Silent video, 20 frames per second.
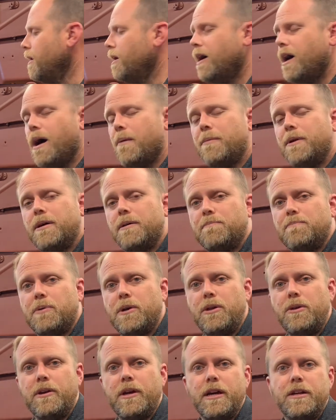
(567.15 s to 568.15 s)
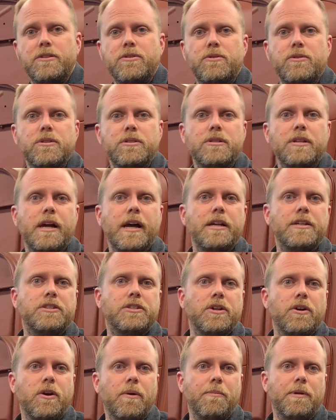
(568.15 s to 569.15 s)
I'm going to put you guys through a
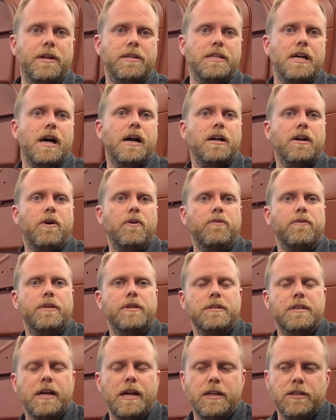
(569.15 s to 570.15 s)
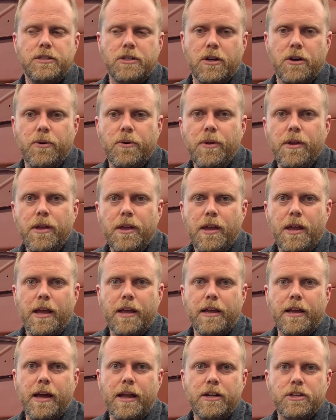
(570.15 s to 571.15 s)
slideshow. I'm going to talk over the slideshow and
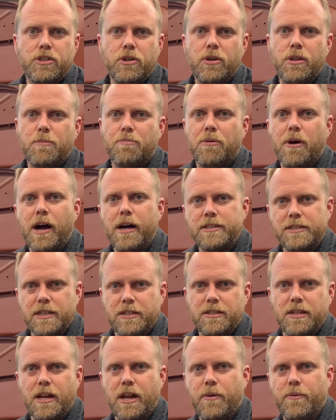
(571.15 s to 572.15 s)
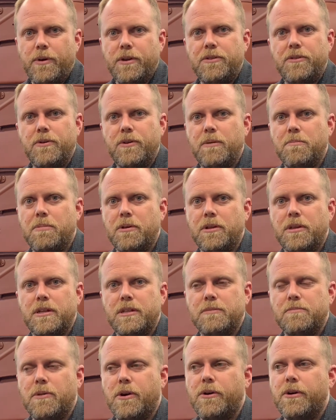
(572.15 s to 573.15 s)
kind of show you the process that I went through to build
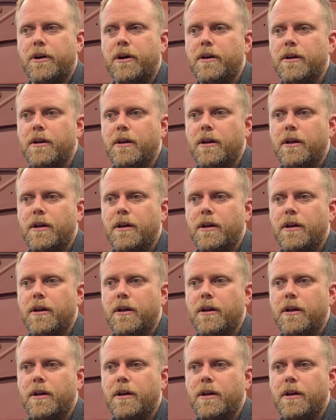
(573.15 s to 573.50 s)
this motor.